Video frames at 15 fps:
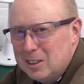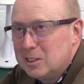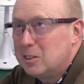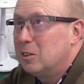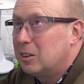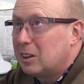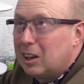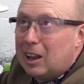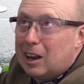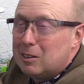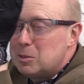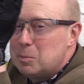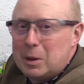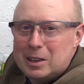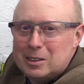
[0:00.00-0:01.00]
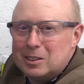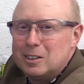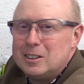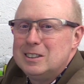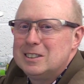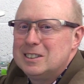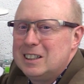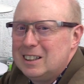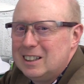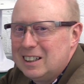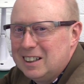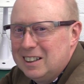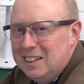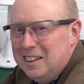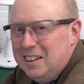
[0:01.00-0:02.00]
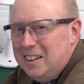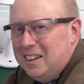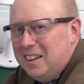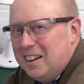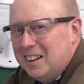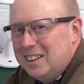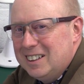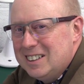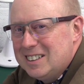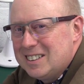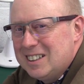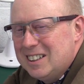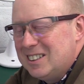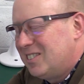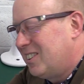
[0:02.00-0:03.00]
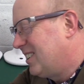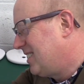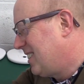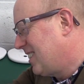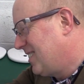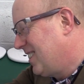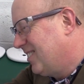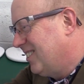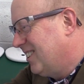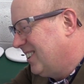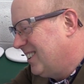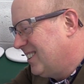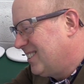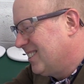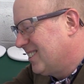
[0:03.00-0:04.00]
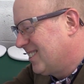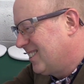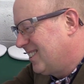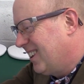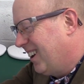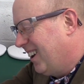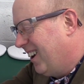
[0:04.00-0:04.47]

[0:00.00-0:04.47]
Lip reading: He's got the clouds painted on his ceiling, and it's fantastic. Really, it's just.